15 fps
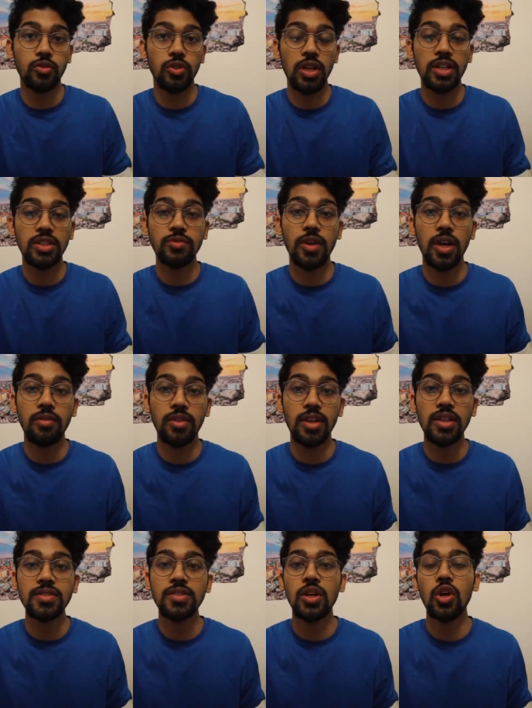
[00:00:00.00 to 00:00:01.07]
for next 5
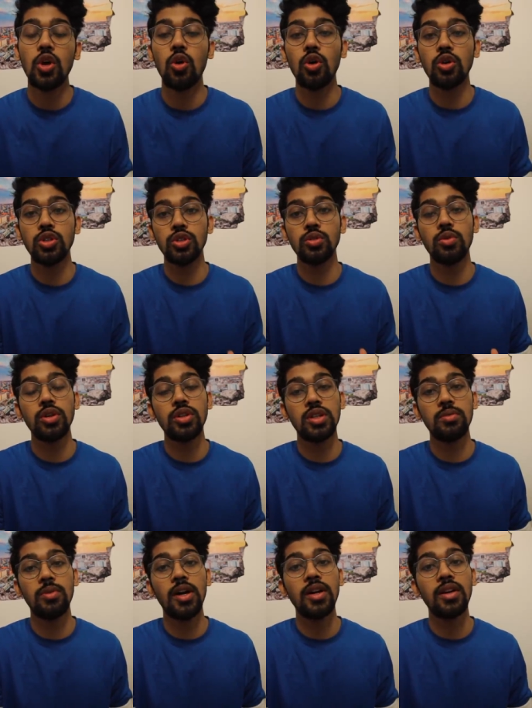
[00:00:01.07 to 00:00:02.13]
days or do you want
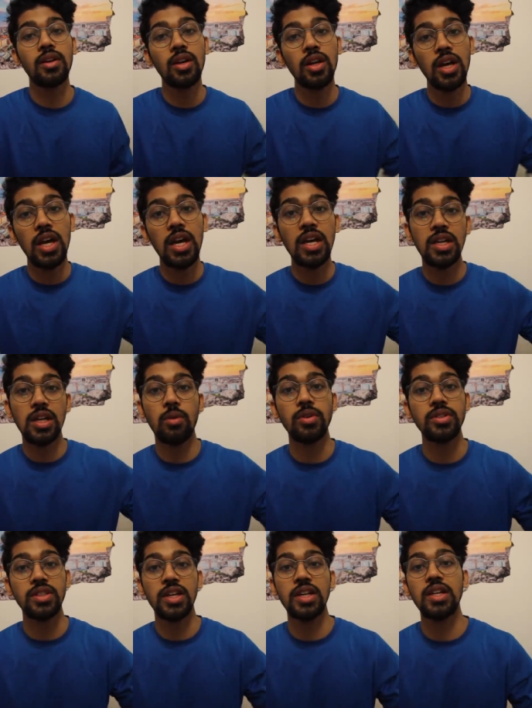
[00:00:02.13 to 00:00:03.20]
to divide 8
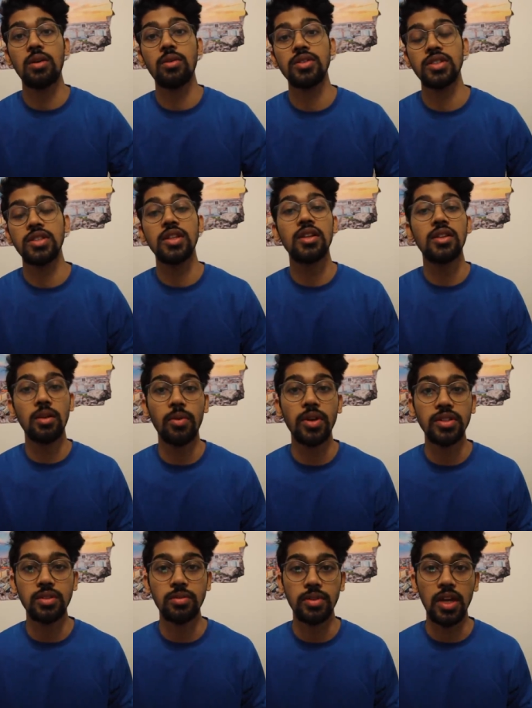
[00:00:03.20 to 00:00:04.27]
hours, 8 hours and then the
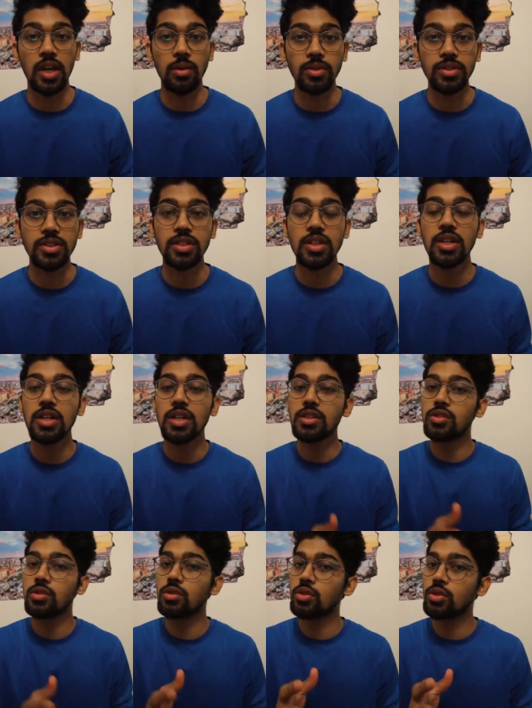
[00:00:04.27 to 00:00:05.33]
rest of the hours.
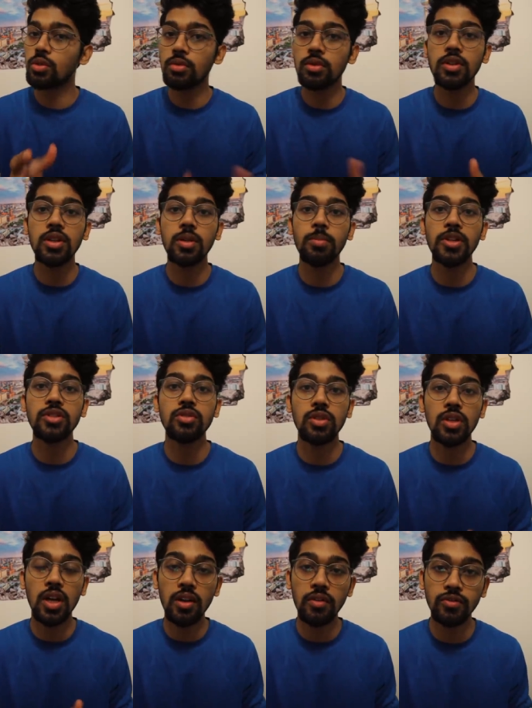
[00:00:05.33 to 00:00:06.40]
So totally depends on
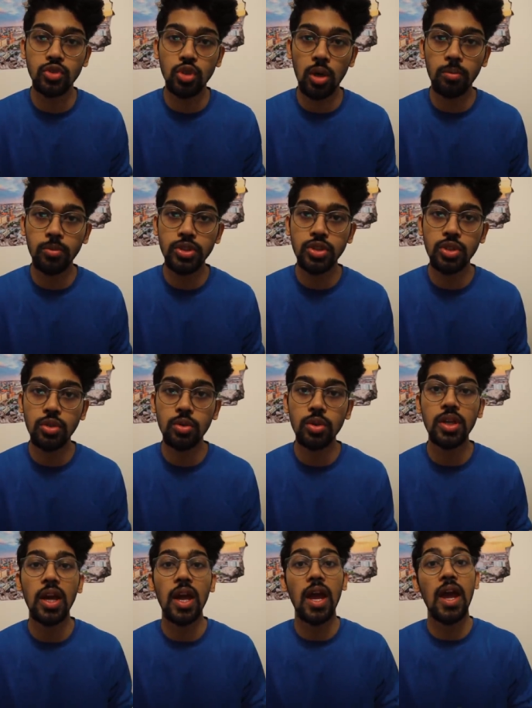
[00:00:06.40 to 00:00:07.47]
the kind of job which you're
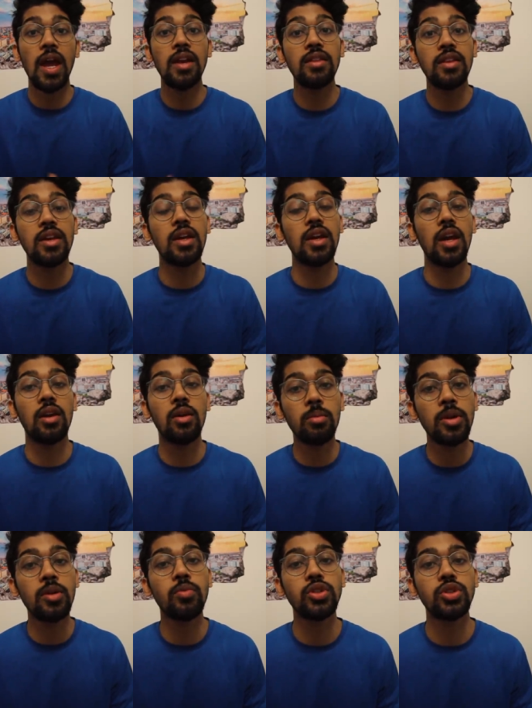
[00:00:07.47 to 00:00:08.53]
doing and the
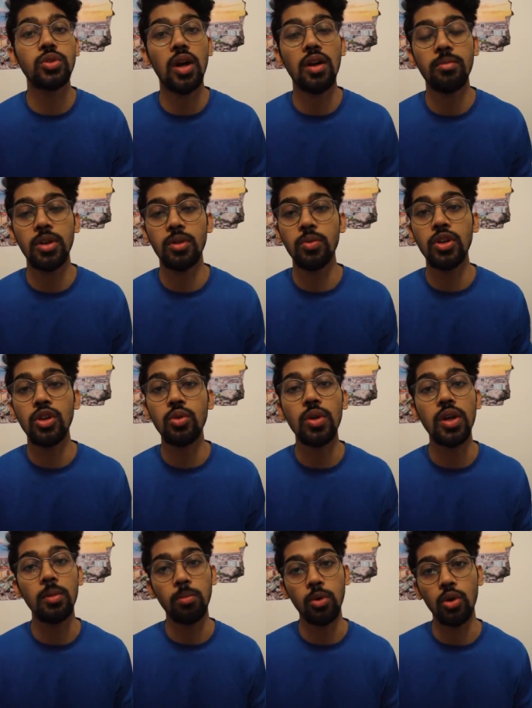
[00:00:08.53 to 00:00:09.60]
agreement which you have between you
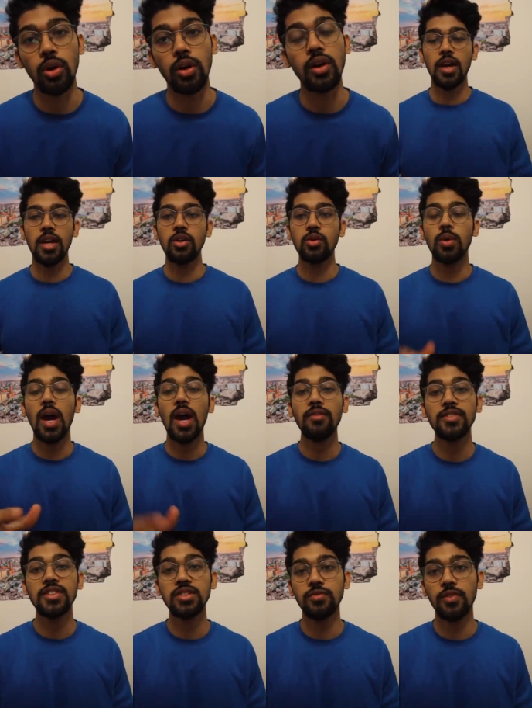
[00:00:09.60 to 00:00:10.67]
and employer. And to
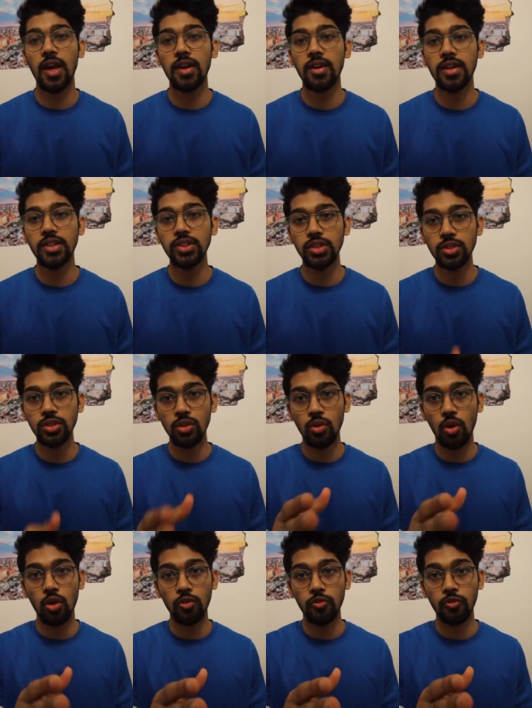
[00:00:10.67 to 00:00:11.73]
have this validation
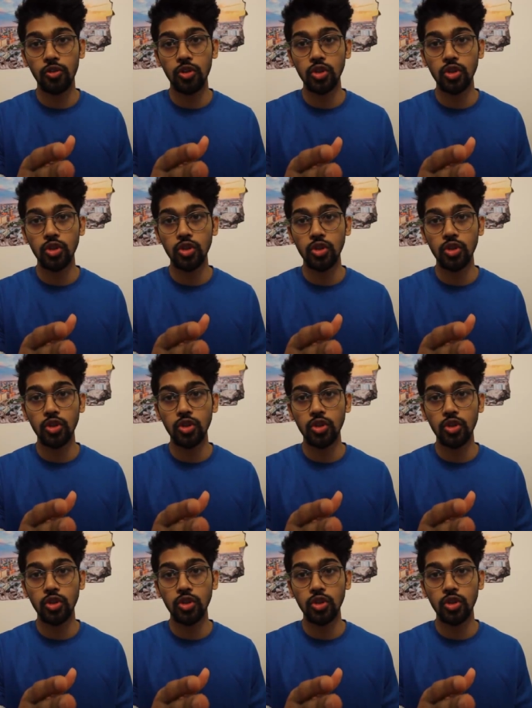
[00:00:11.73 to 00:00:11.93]
of